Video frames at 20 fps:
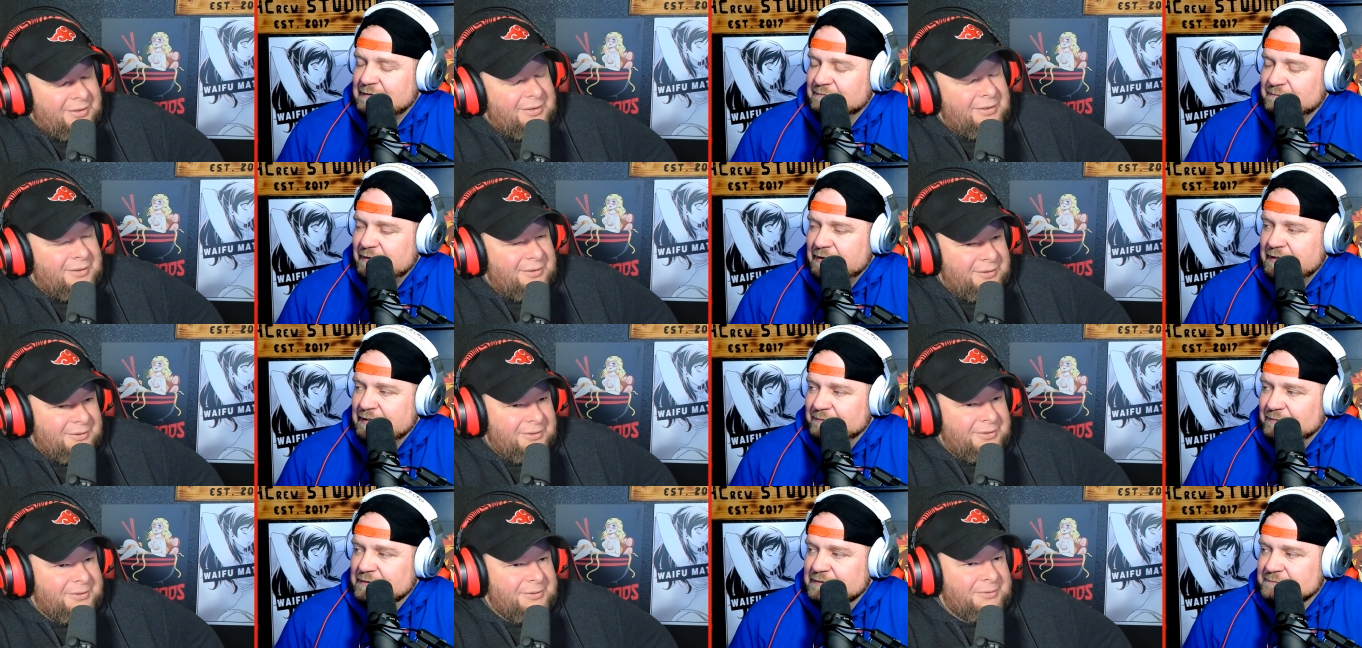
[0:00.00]

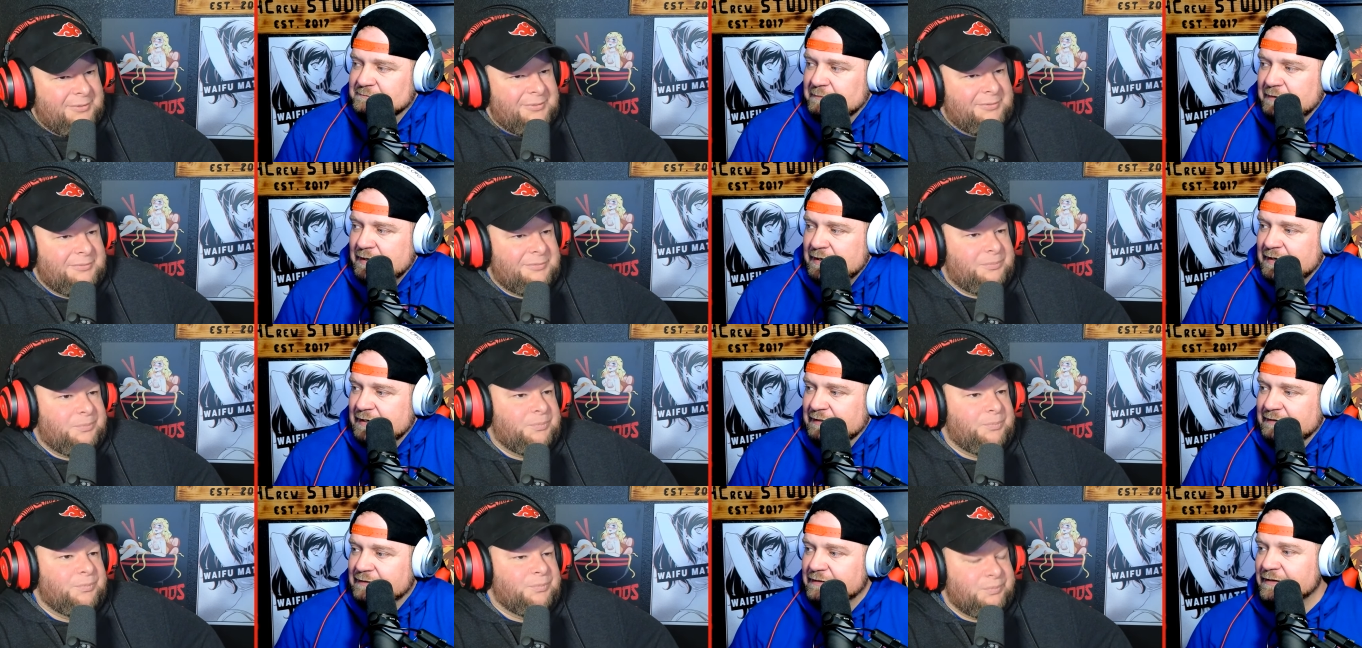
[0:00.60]
Speaker 1: made up his
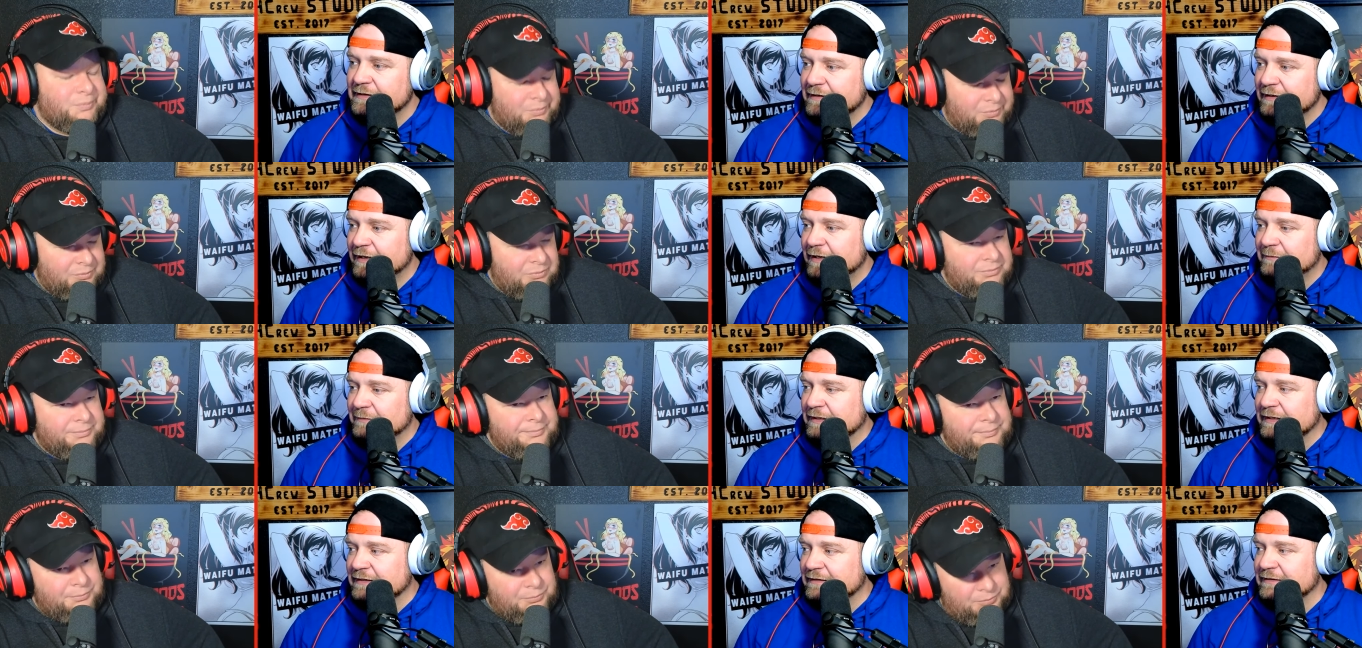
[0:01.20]
mind. I
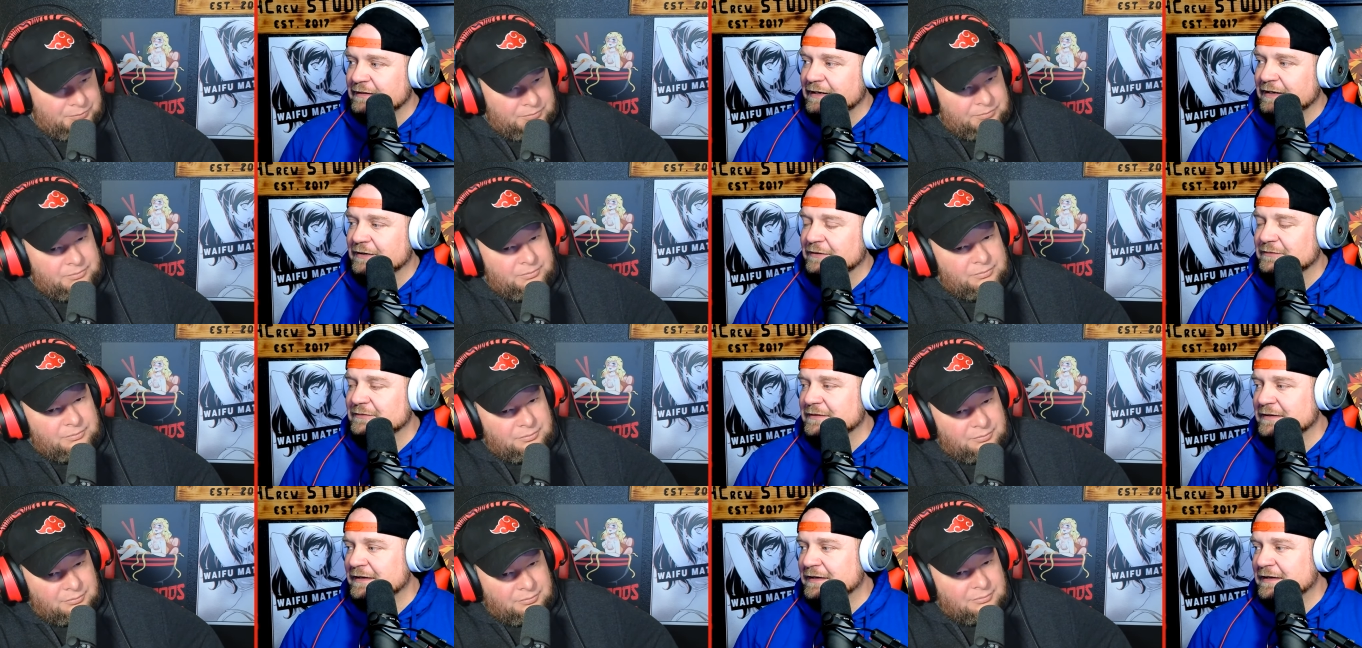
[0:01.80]
mean, you
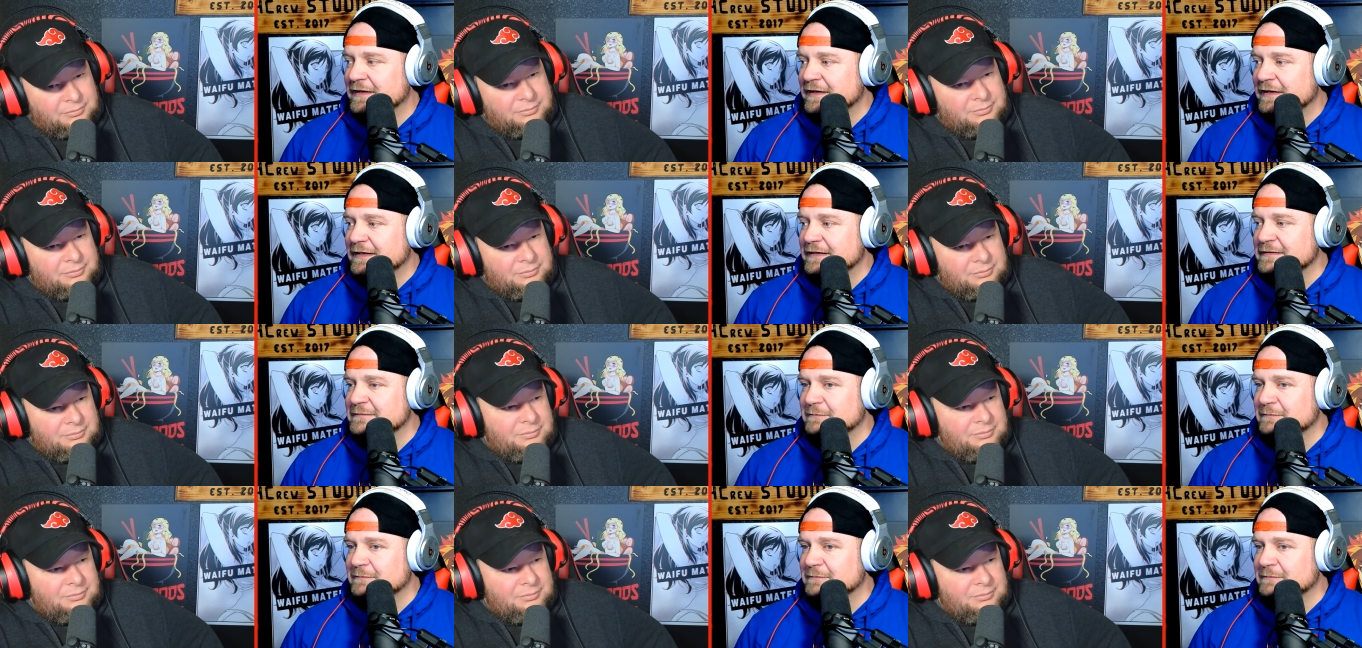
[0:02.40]
know, he's